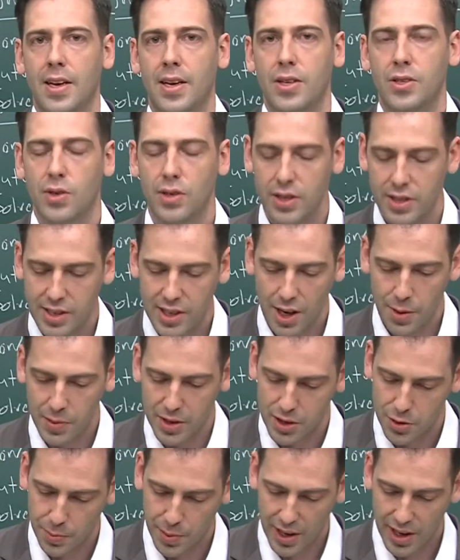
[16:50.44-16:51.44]
So at this time,
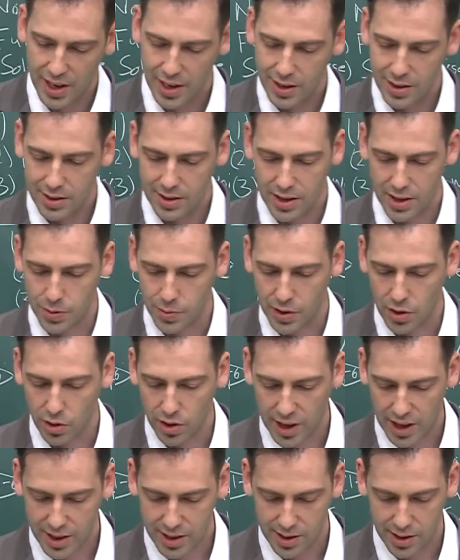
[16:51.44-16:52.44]
let's pray as we
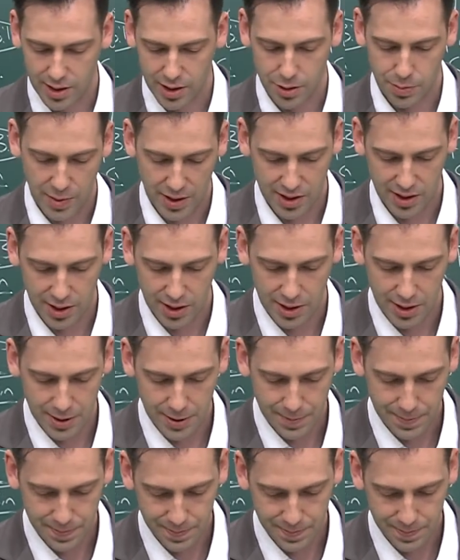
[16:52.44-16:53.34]
hold on to this message.